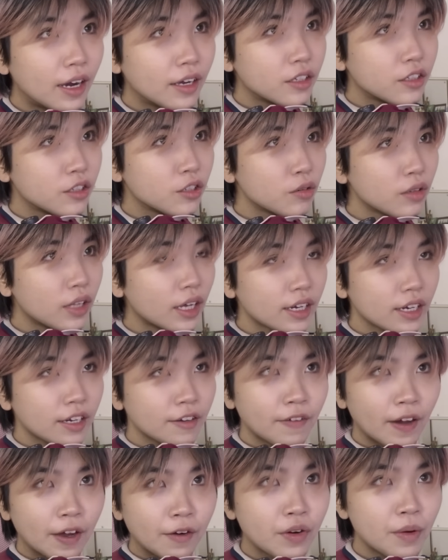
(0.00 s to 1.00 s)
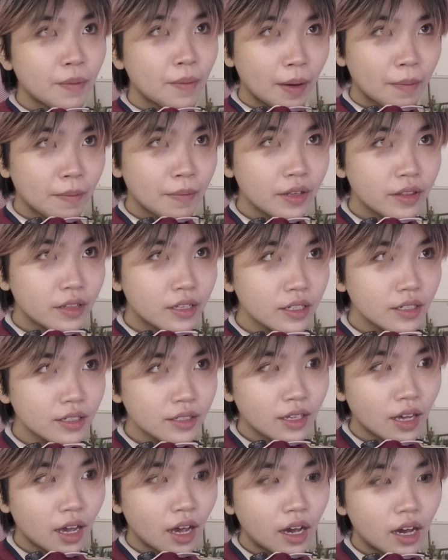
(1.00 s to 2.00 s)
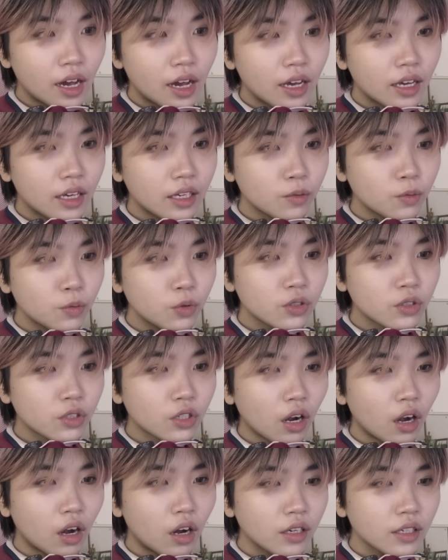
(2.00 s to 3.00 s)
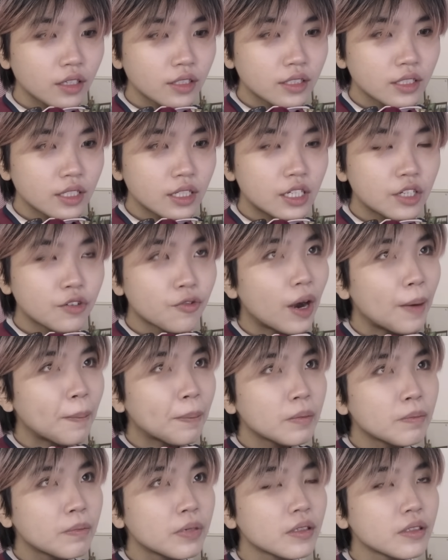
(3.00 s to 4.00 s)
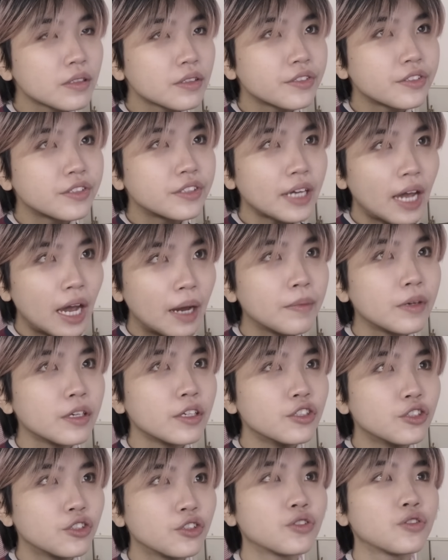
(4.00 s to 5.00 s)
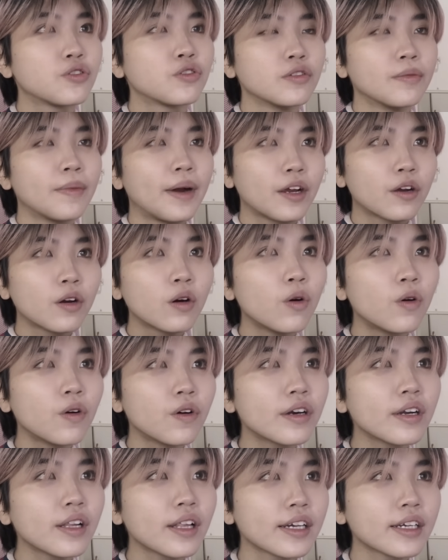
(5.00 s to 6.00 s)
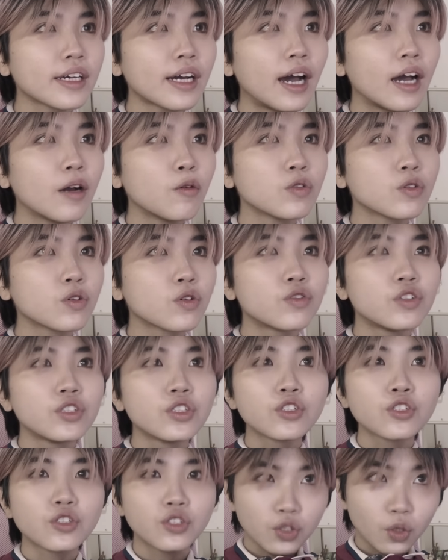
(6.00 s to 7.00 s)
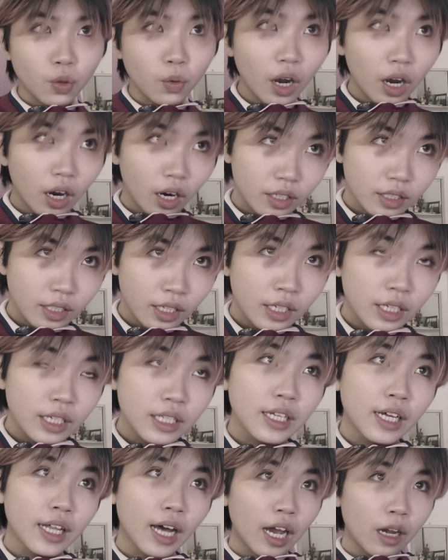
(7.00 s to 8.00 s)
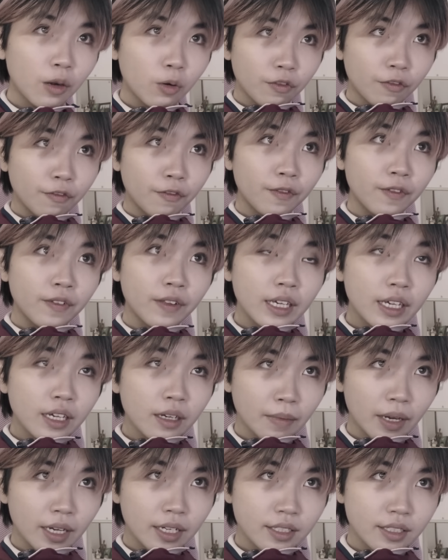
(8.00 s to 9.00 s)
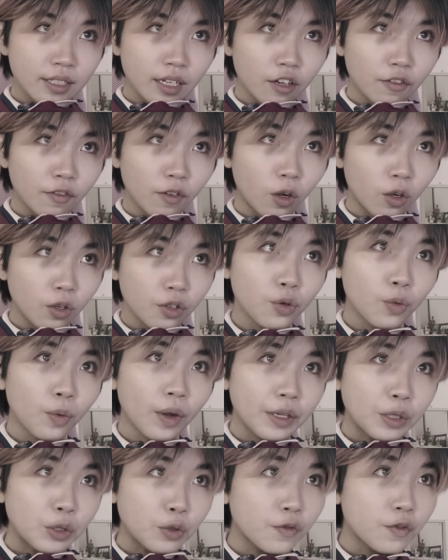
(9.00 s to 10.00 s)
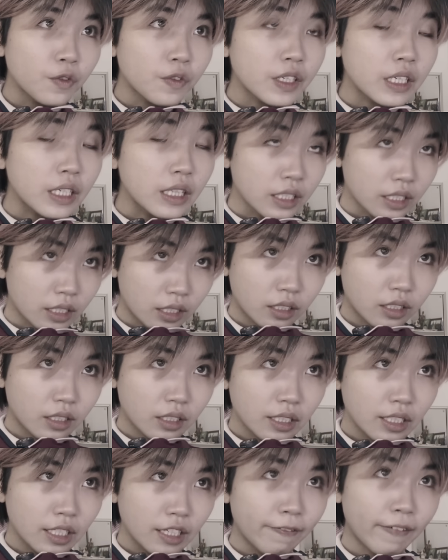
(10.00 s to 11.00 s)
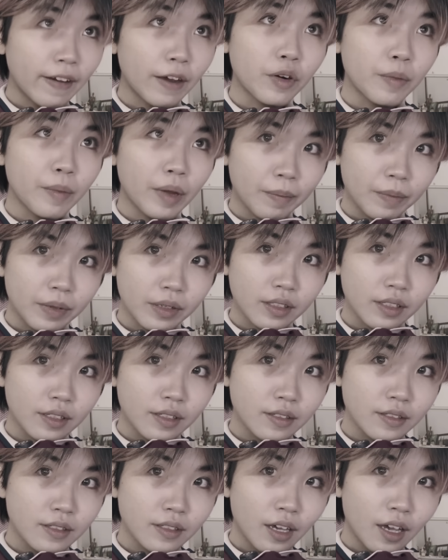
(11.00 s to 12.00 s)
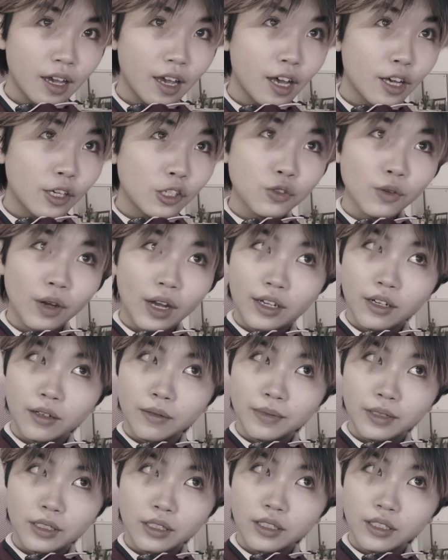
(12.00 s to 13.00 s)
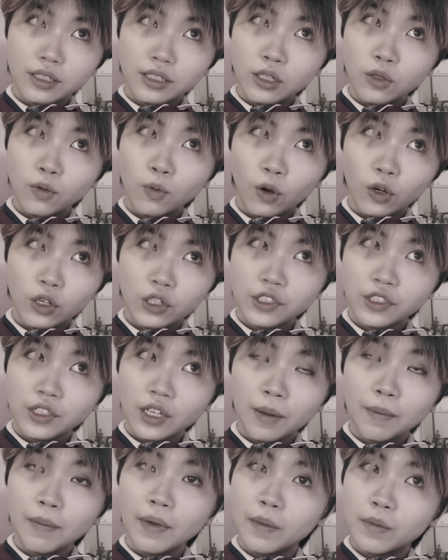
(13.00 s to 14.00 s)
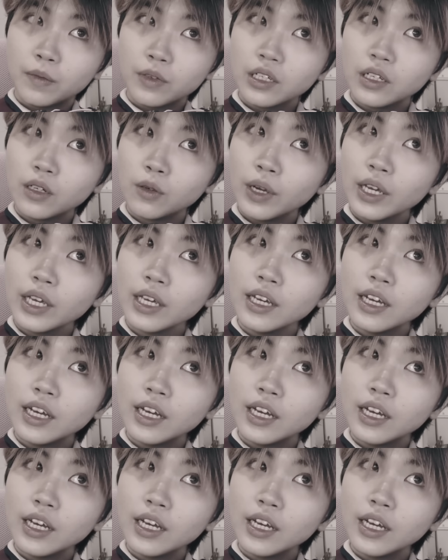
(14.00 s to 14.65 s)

knew like if I remembered this, it would cause irreparable damage to my core. Like I would cringe so hard that I would fling myself all the way to Venus if I remembered this. So I completely washed that memory away